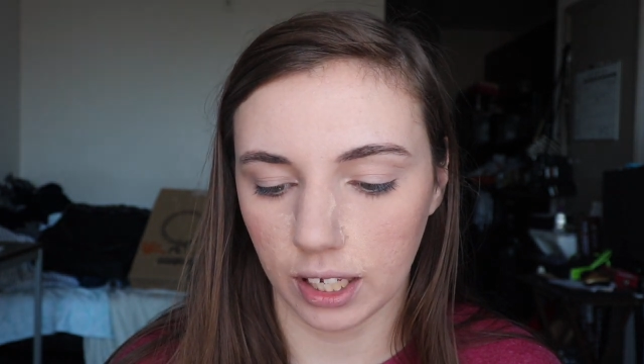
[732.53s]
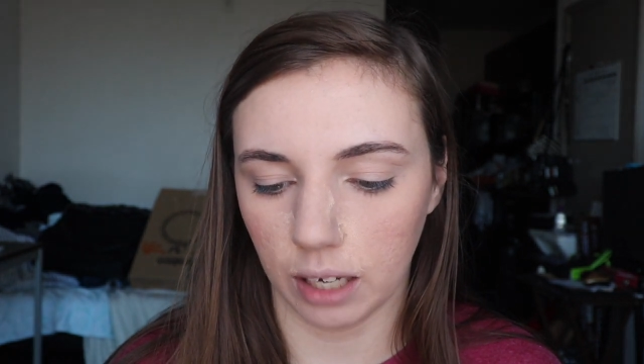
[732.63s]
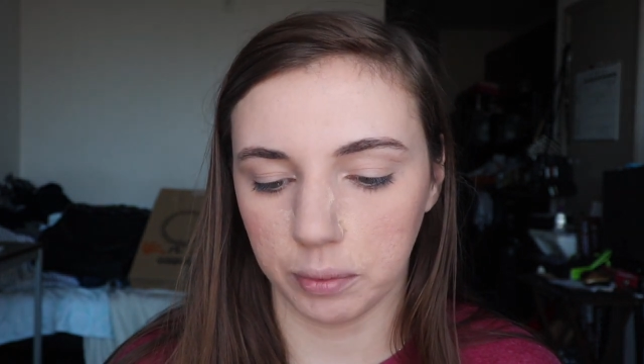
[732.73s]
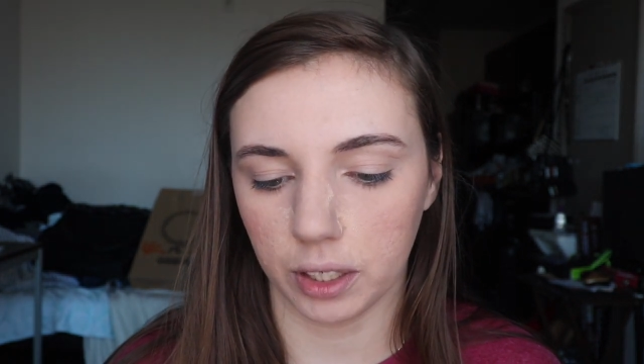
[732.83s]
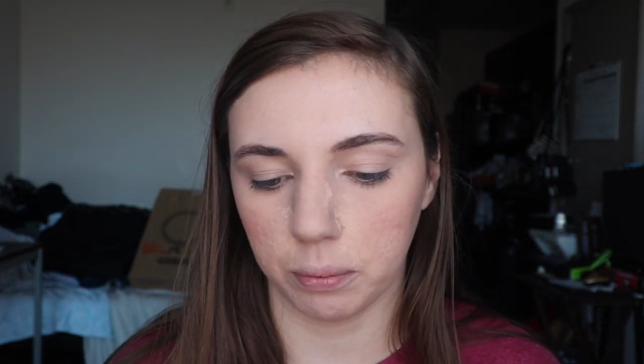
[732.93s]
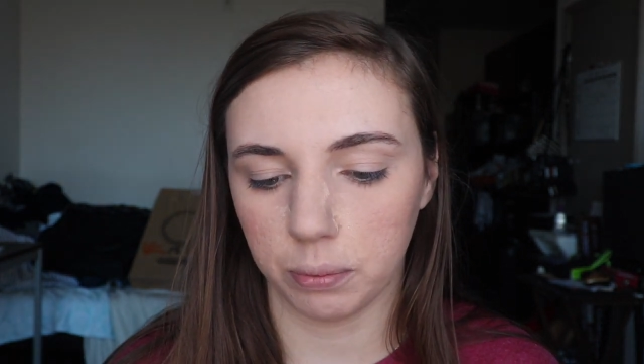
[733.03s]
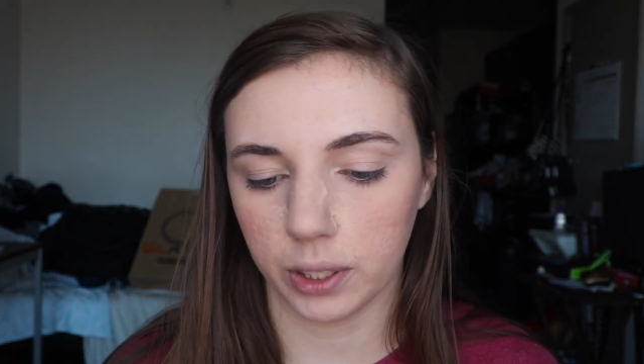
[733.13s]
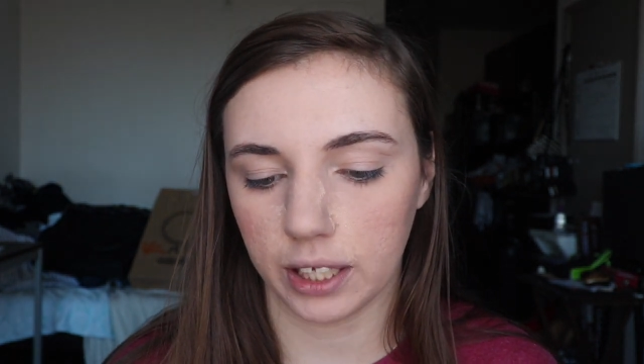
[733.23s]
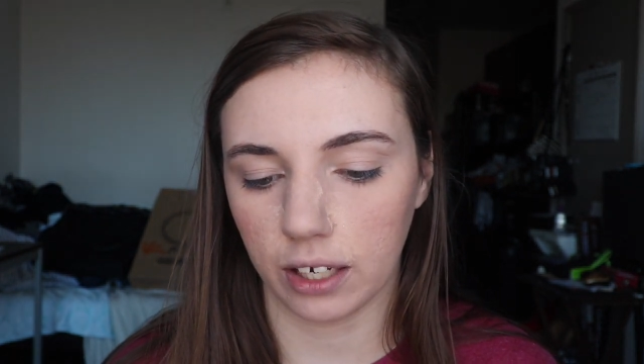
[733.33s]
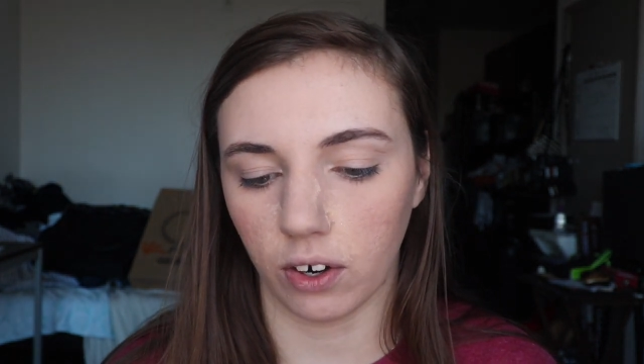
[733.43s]
And I'm going to
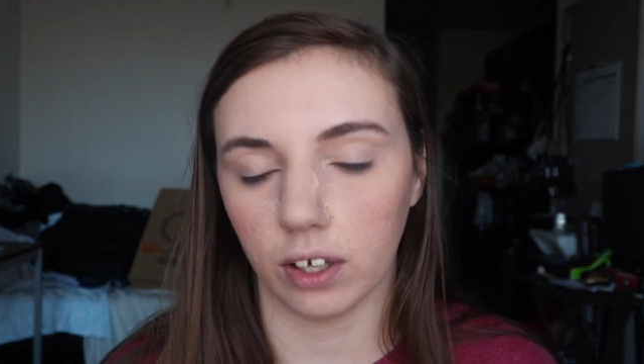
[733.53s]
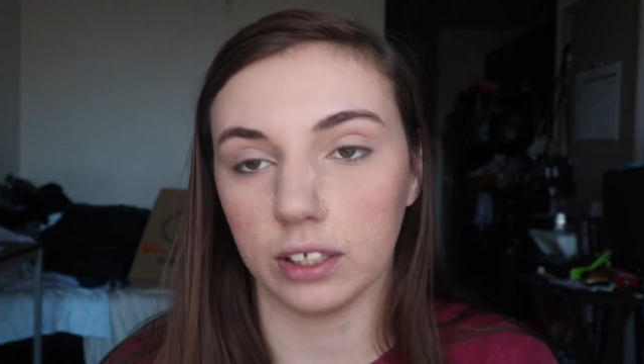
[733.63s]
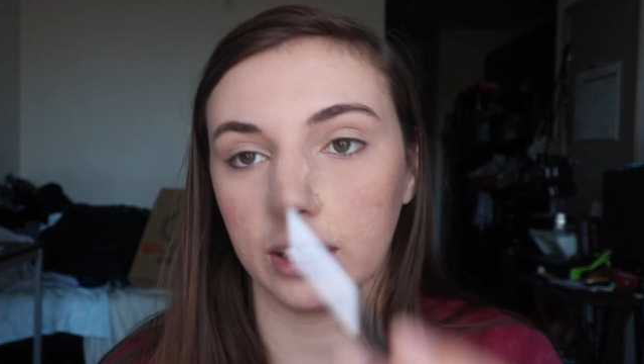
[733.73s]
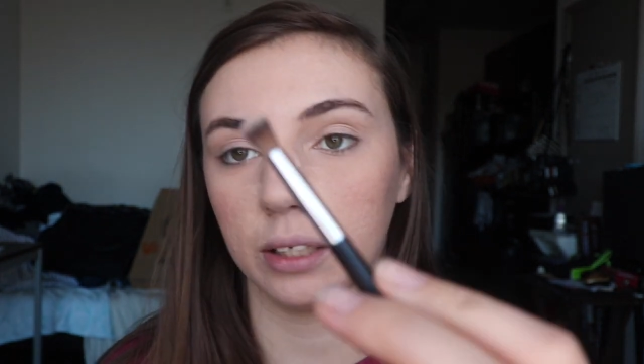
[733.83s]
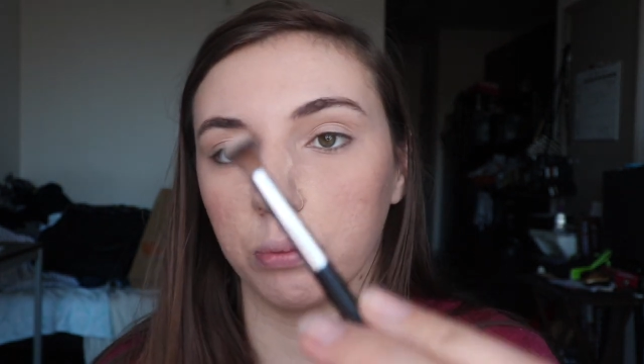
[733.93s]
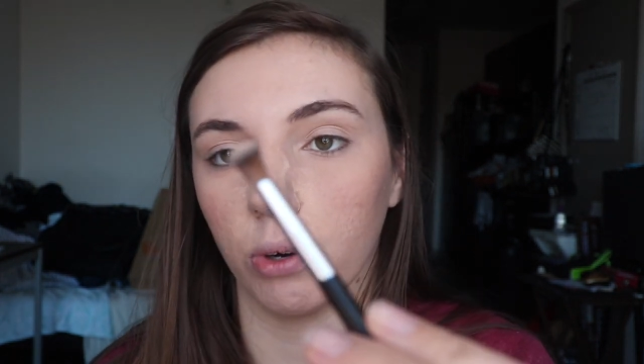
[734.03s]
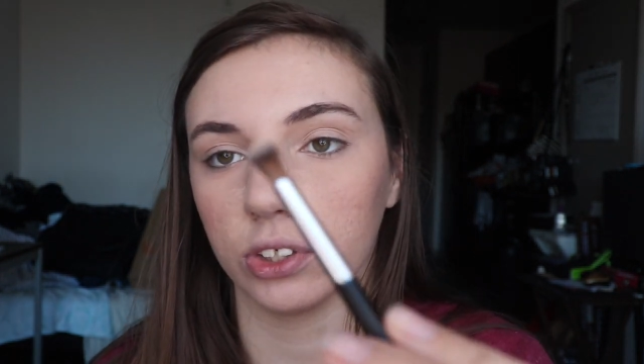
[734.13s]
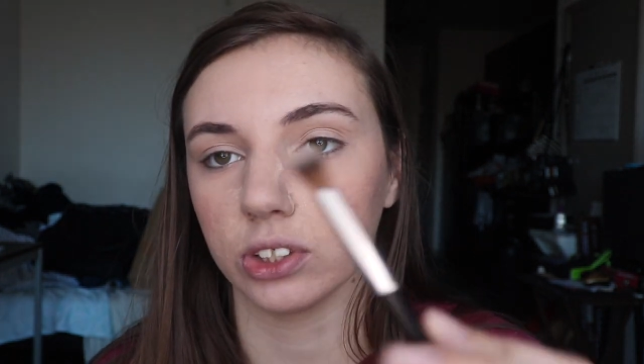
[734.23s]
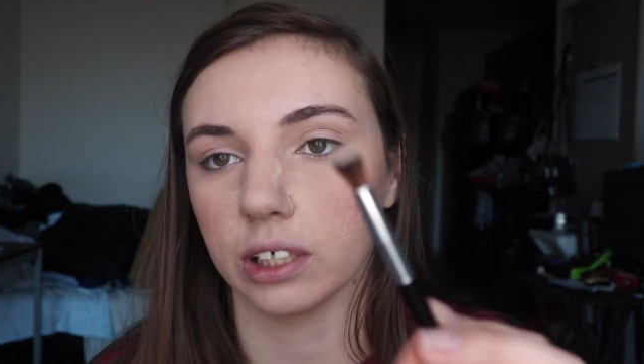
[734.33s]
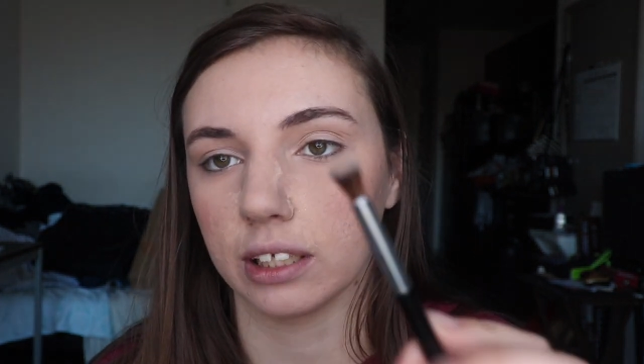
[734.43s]
put that on the
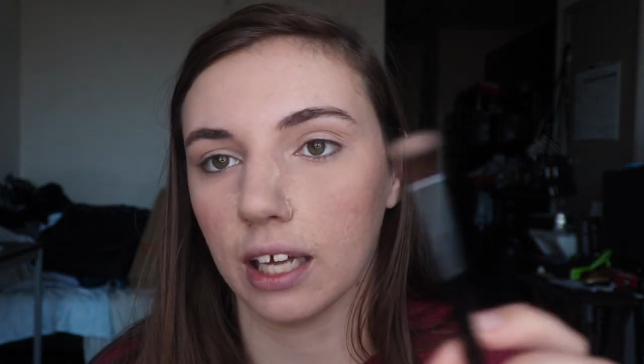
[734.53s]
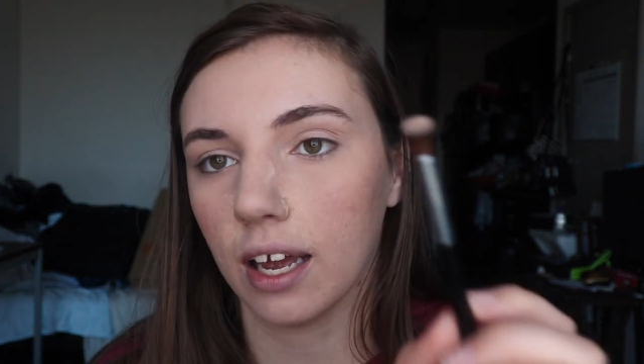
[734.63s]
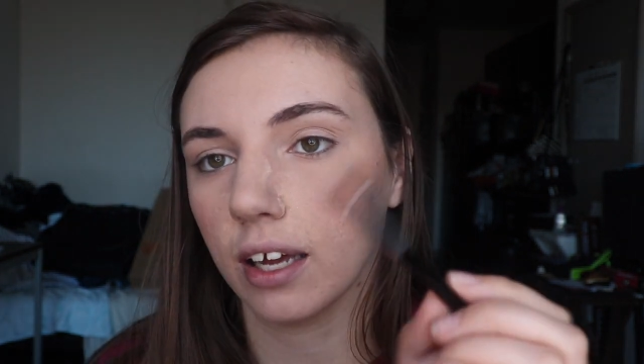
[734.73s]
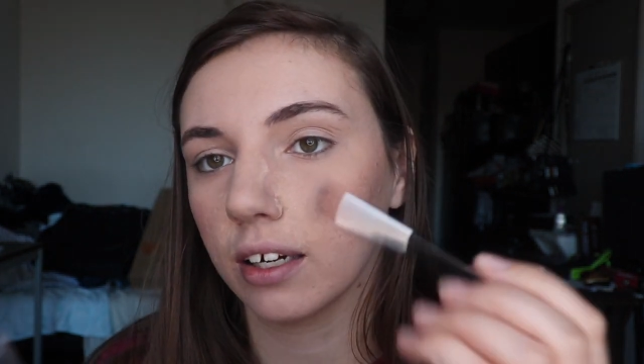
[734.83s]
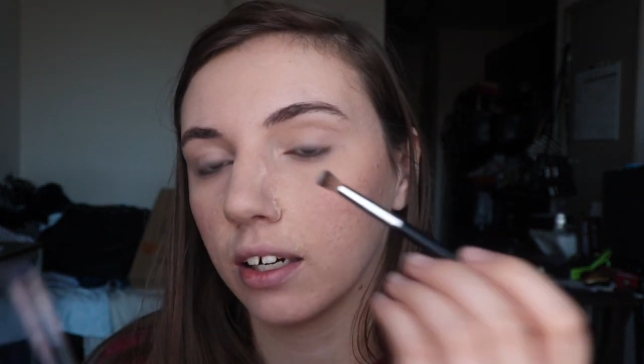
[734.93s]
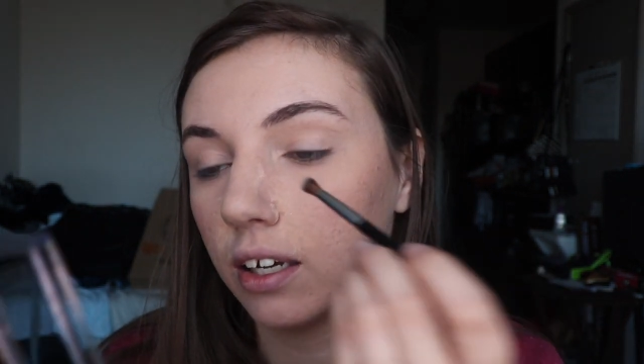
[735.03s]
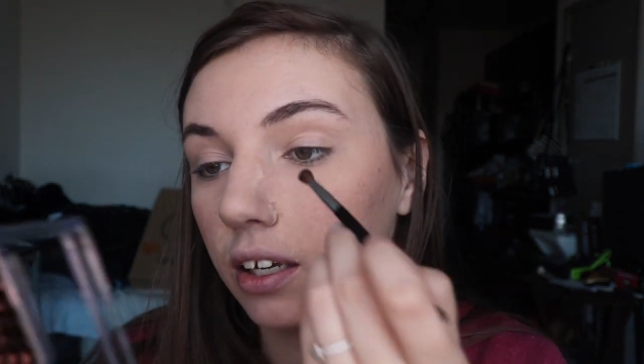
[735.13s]
brush like that.